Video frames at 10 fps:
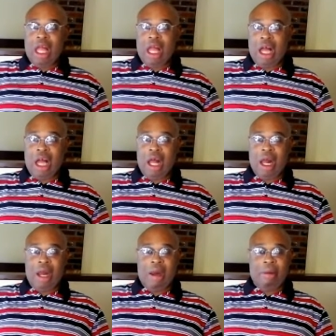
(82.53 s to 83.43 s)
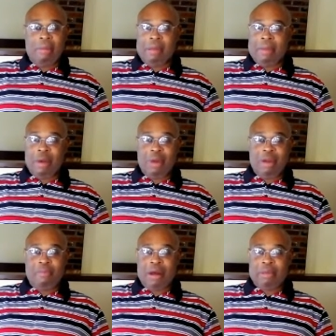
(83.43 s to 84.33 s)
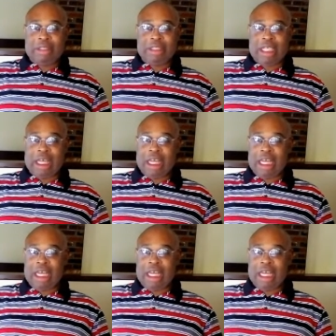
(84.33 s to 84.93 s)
Um, I mean, we published uh,